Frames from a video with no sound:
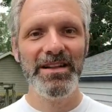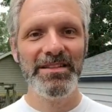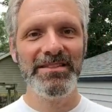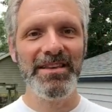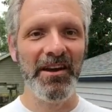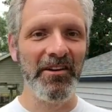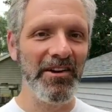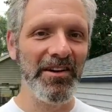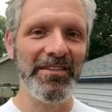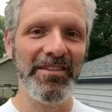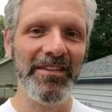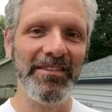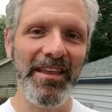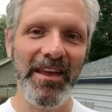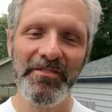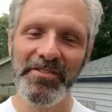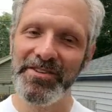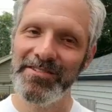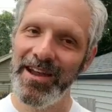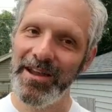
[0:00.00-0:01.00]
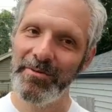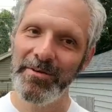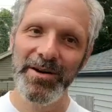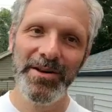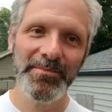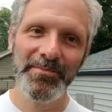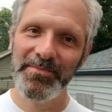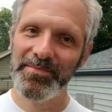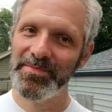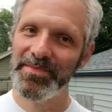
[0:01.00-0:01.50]
Terry says have a great
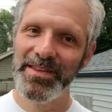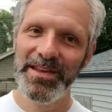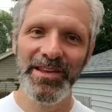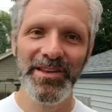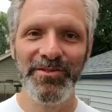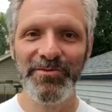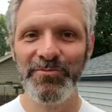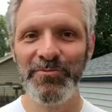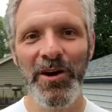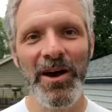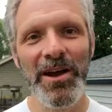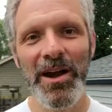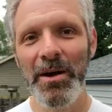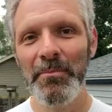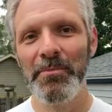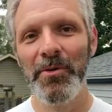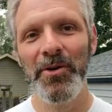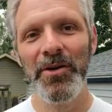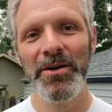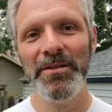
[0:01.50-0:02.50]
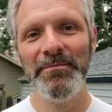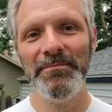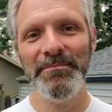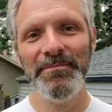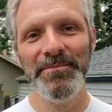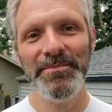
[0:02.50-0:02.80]
one. He's right on board.